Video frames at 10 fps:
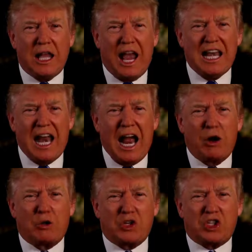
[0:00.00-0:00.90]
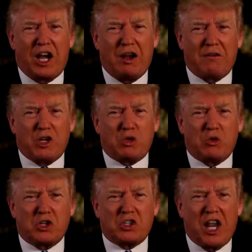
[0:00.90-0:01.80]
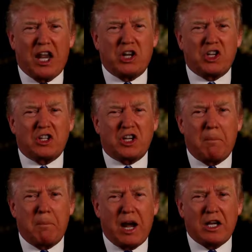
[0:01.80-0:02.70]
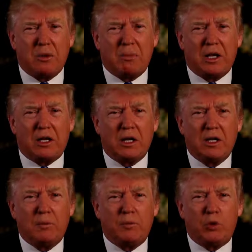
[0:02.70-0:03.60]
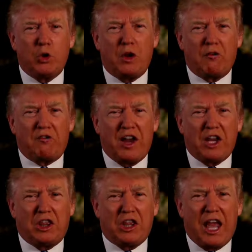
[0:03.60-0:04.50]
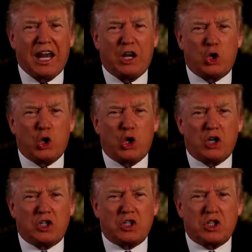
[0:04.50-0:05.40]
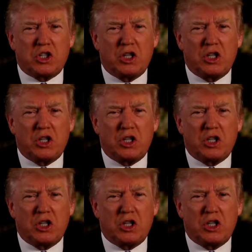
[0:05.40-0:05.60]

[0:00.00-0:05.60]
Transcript: And now the state of Israel stands as a monument to their faith and endurance.